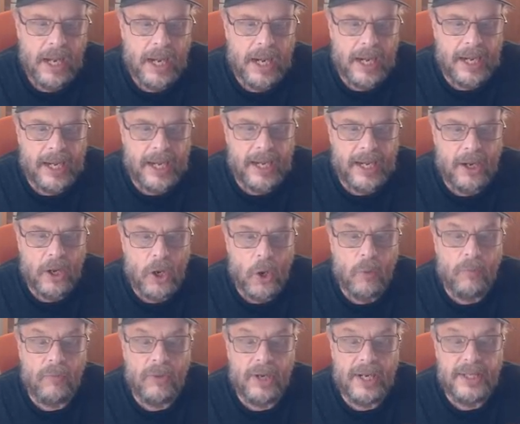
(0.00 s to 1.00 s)
Uh,
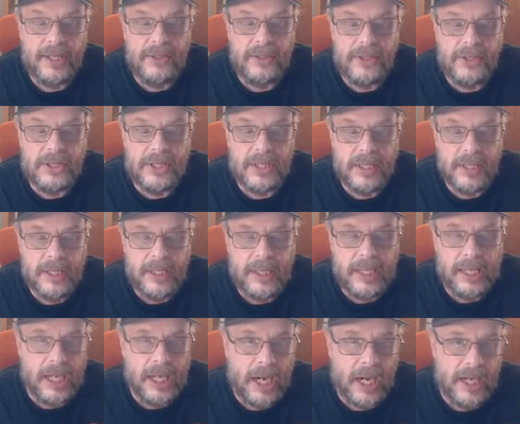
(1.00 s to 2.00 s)
home runs,
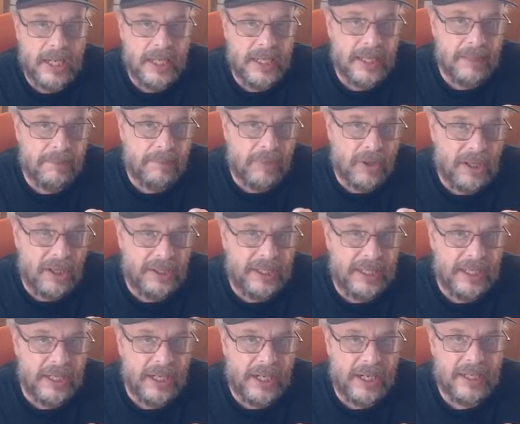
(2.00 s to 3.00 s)
DeJong, Paul
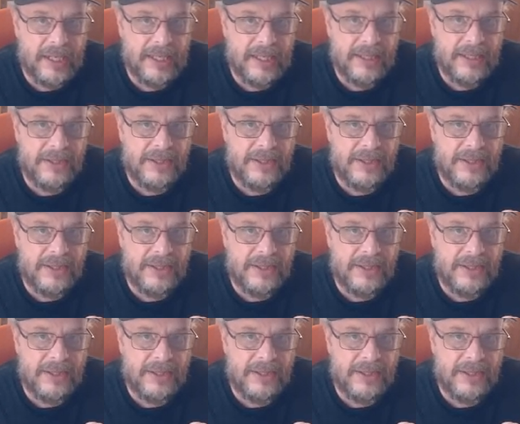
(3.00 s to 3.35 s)
DeJong is